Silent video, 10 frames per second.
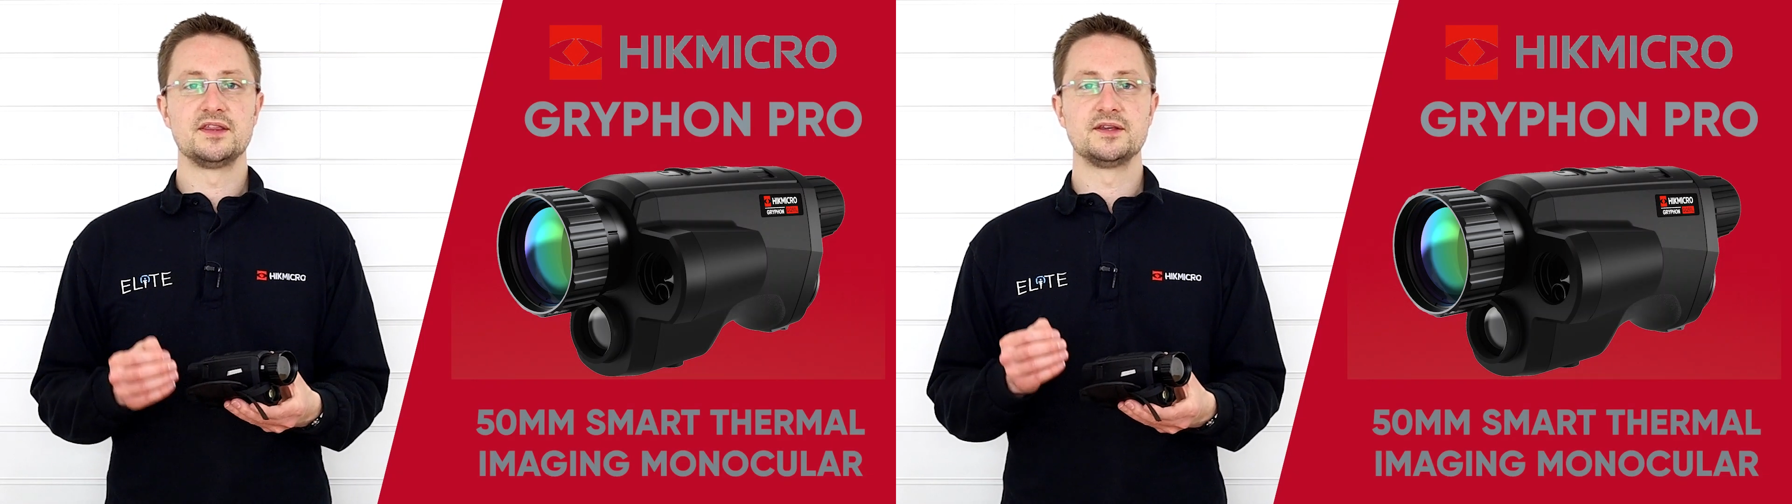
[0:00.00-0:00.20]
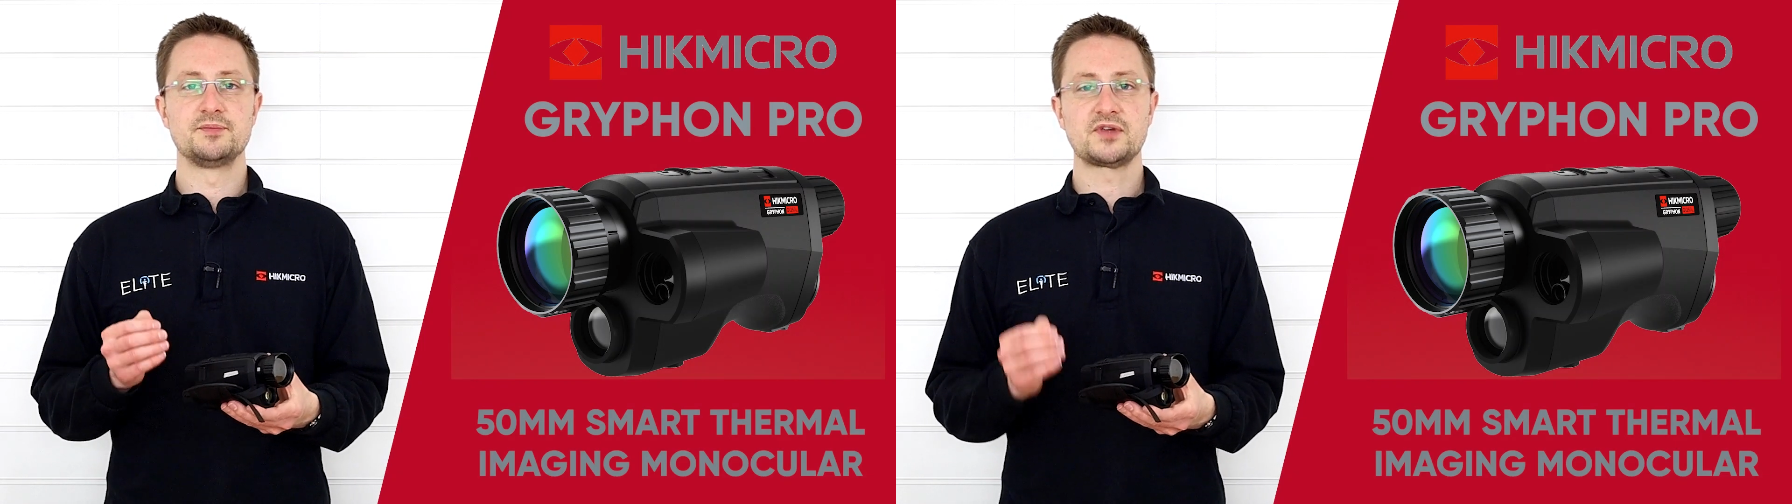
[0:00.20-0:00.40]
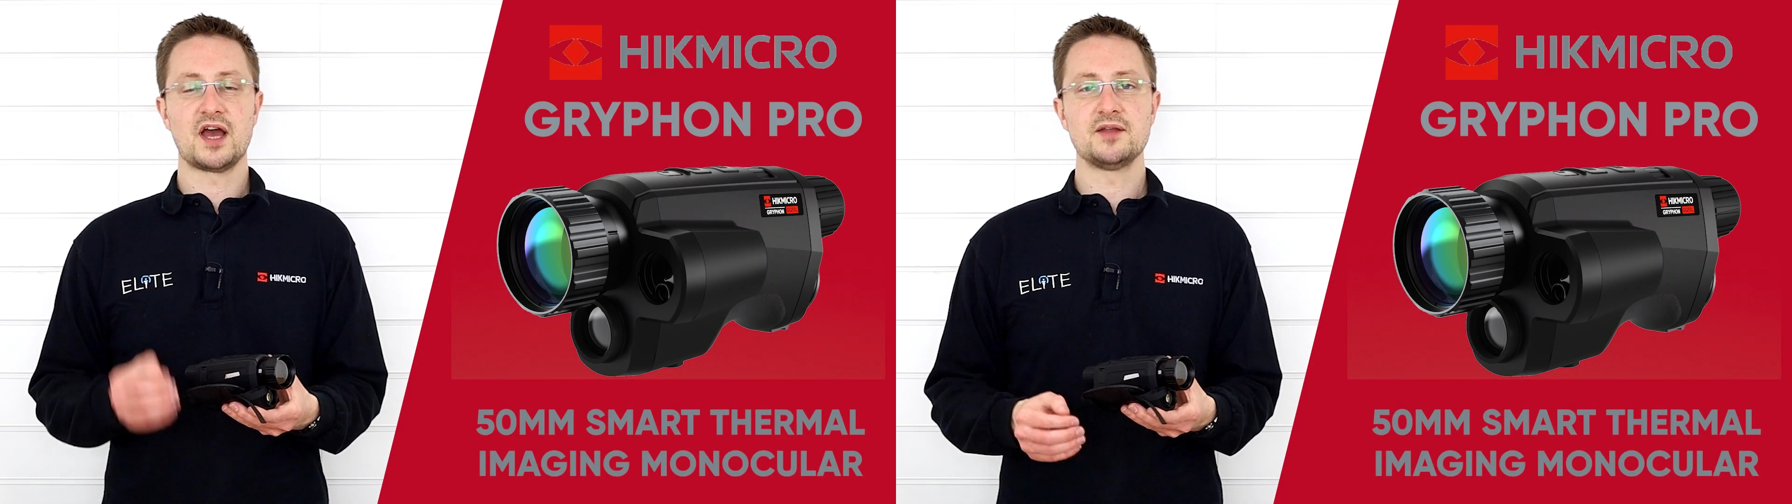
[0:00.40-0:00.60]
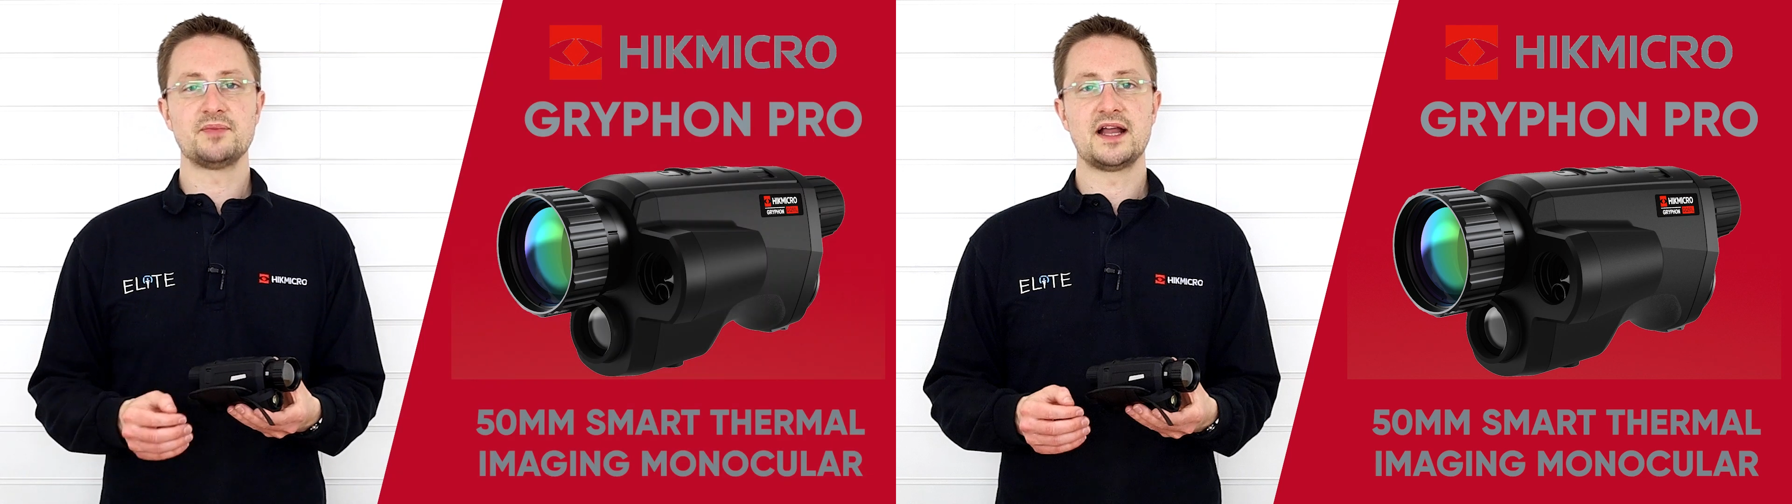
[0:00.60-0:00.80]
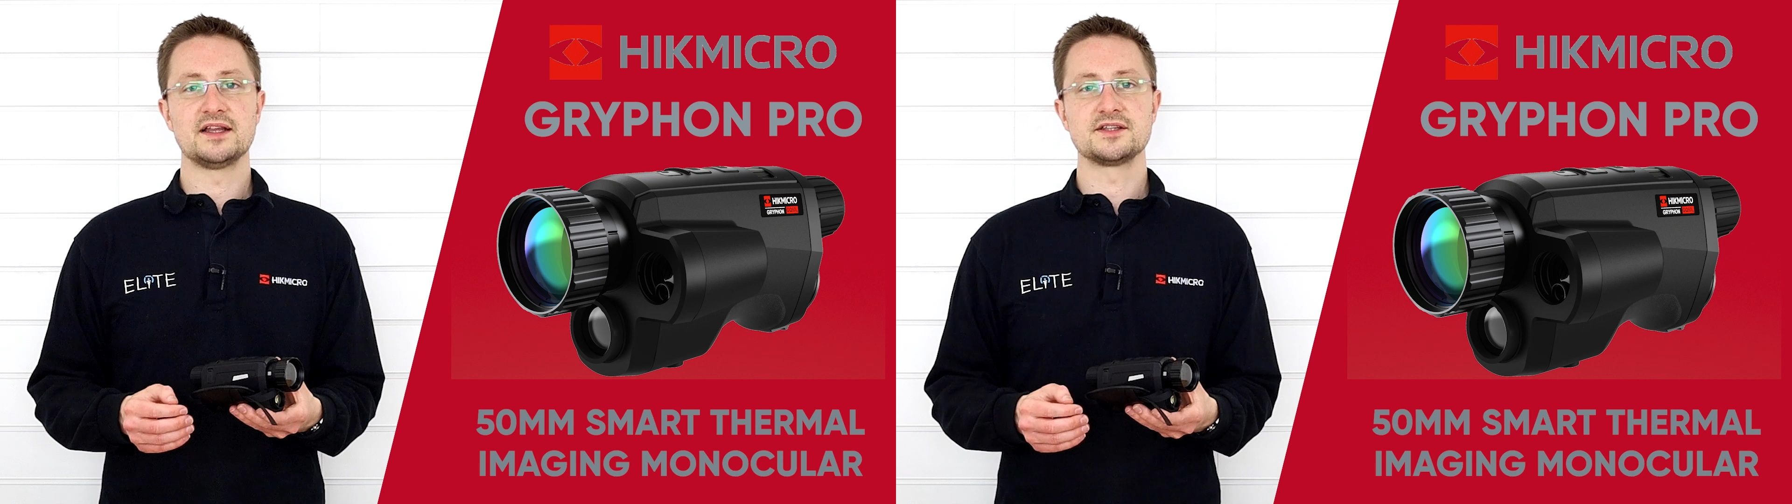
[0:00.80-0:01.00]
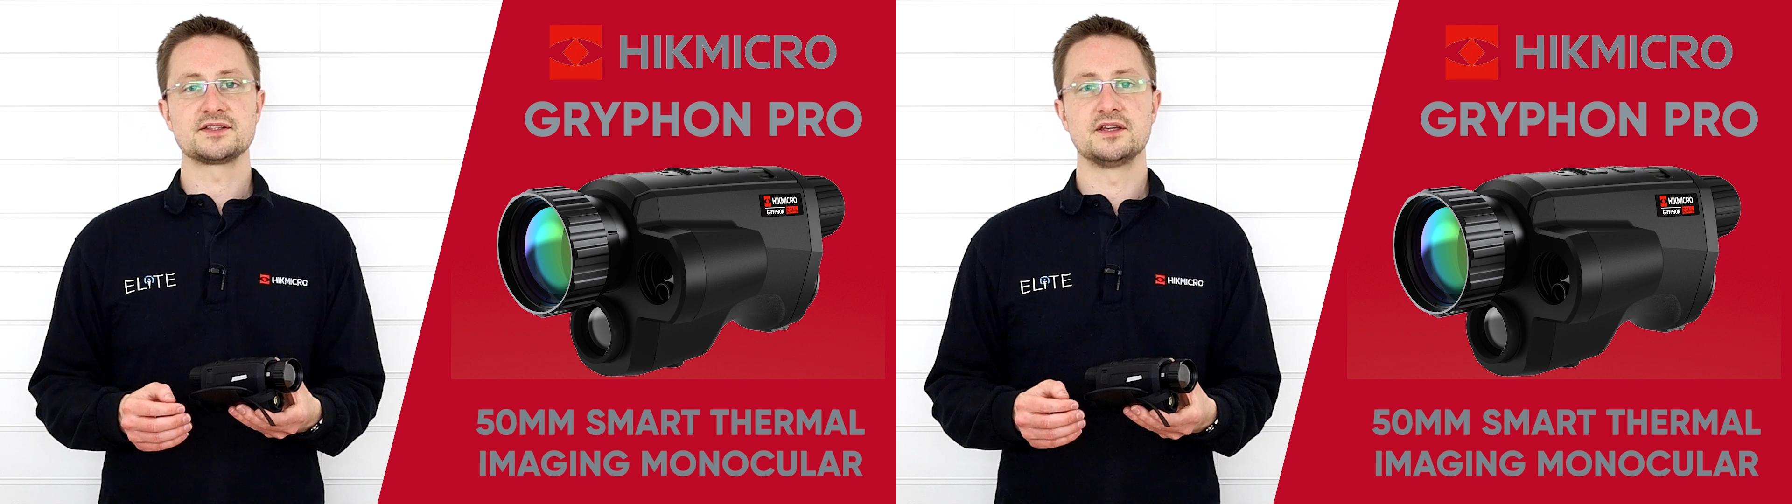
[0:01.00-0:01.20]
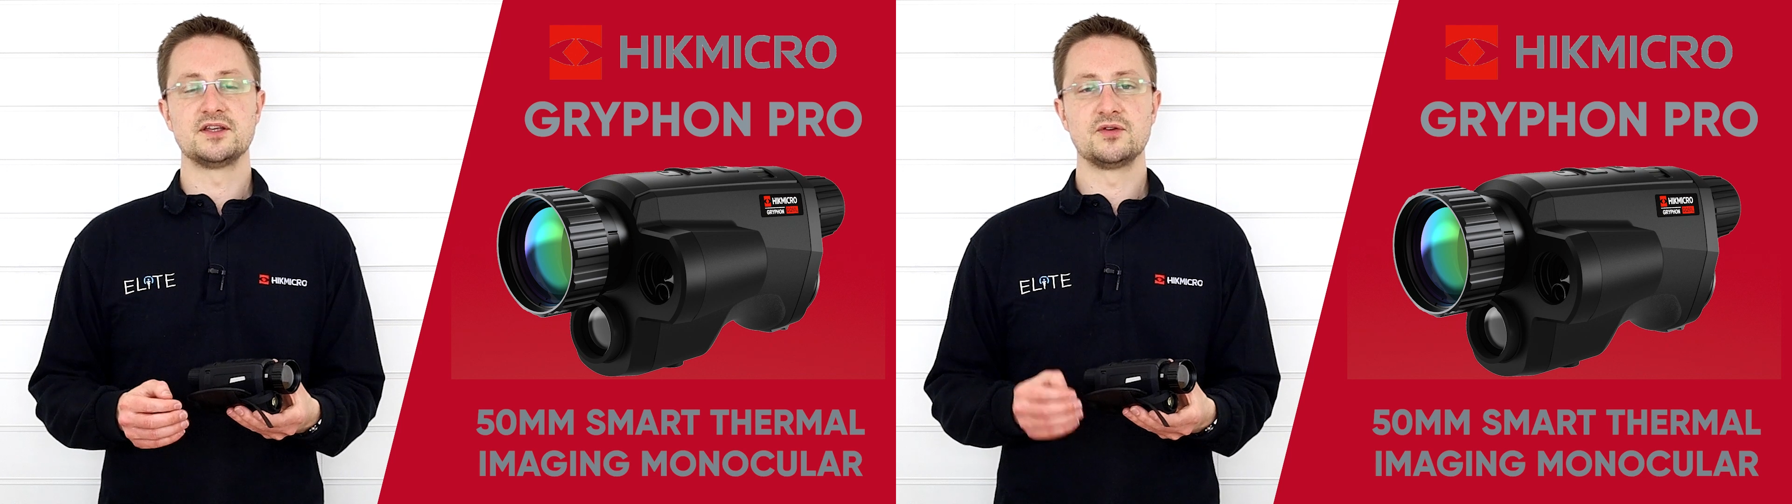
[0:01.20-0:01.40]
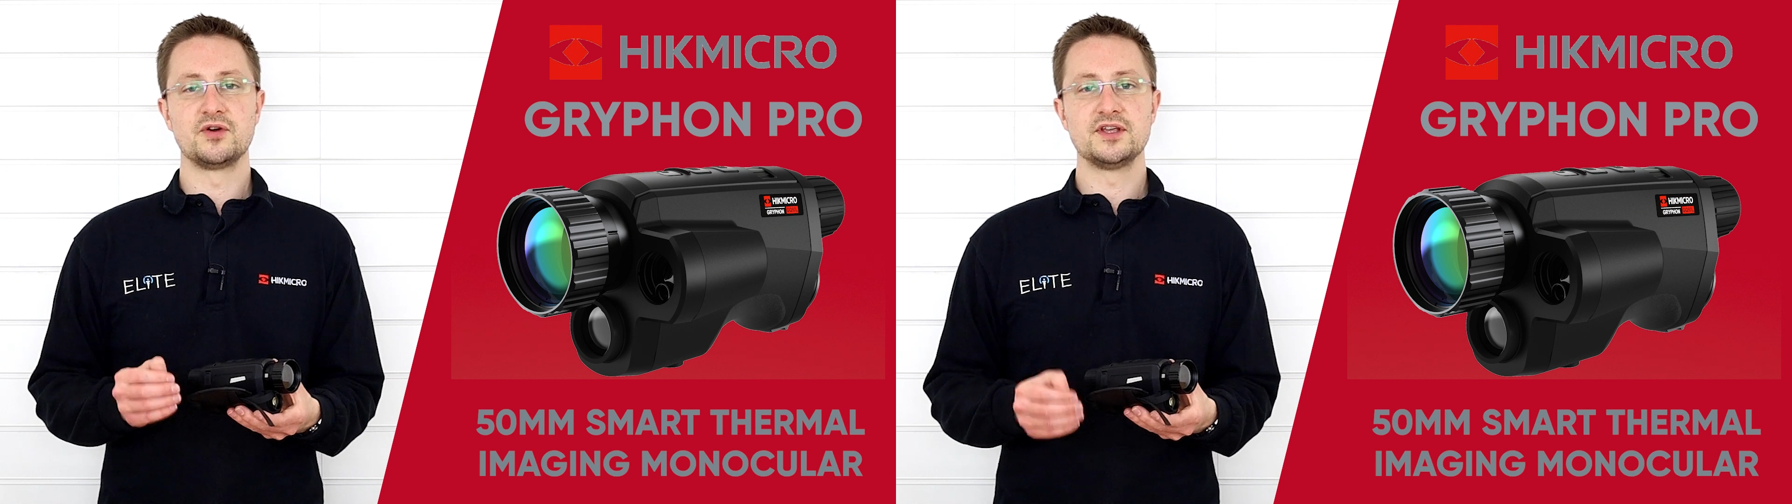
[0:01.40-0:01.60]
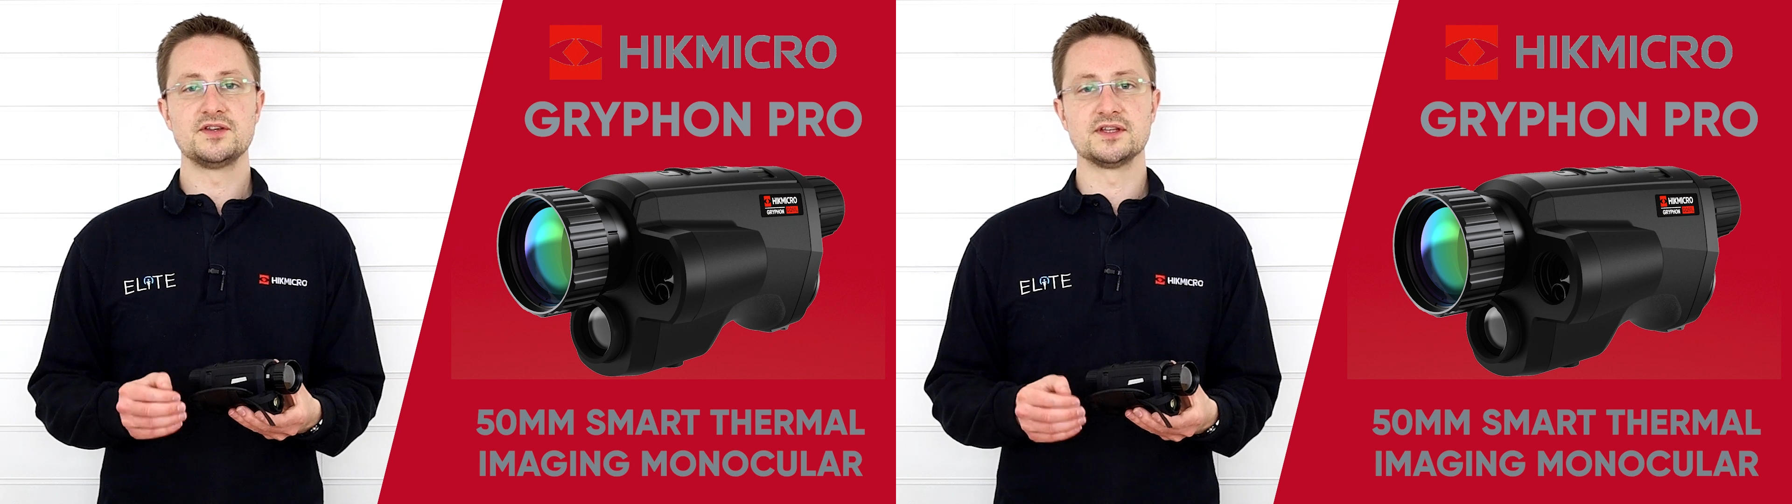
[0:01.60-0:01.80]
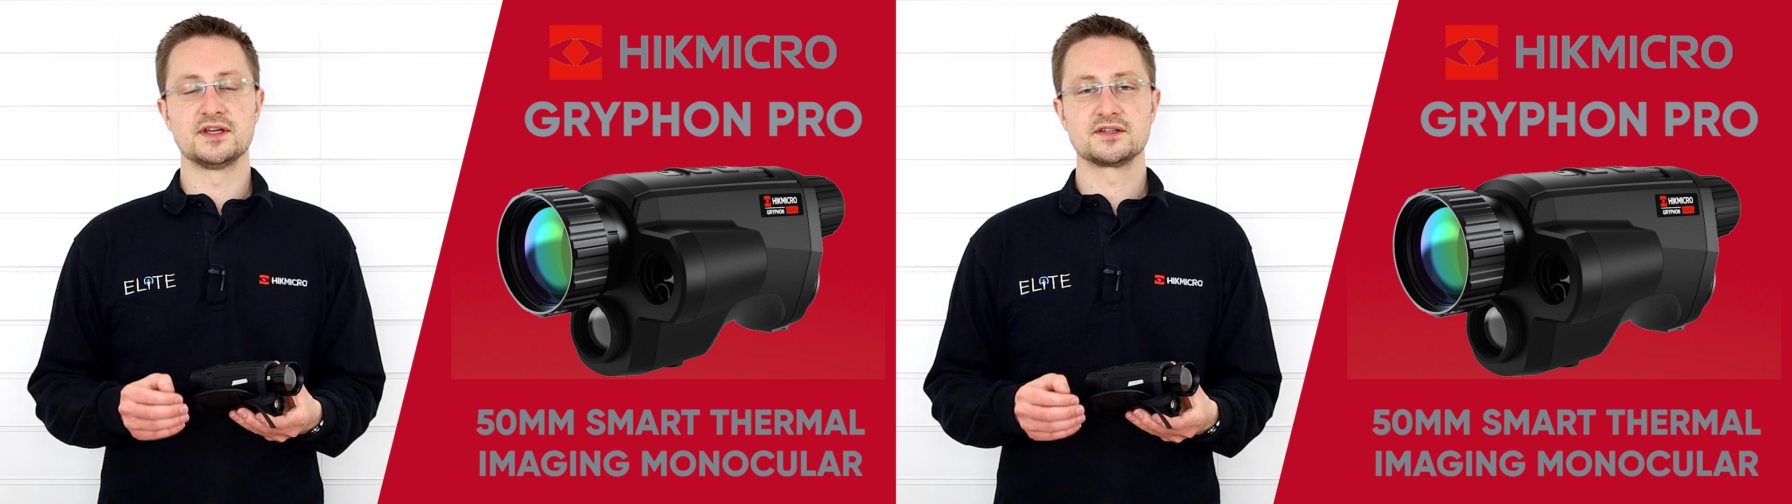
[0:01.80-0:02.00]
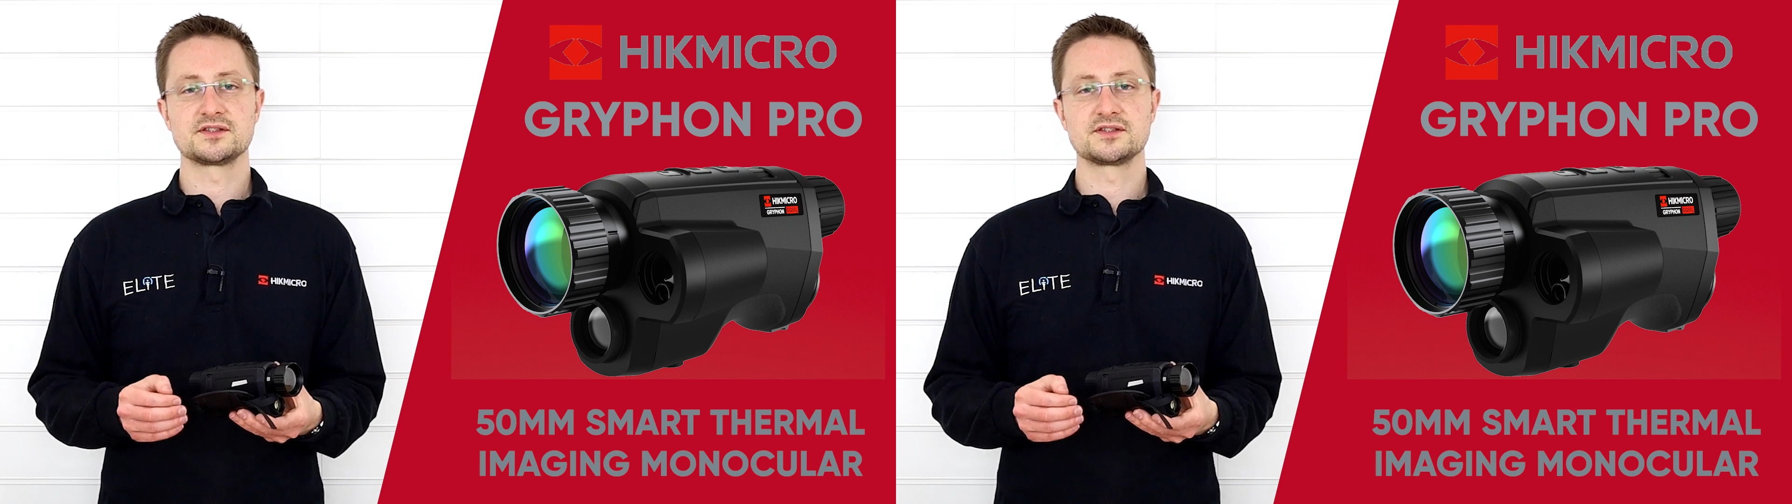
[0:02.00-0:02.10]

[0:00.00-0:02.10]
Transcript: the colour palettes that you're not using.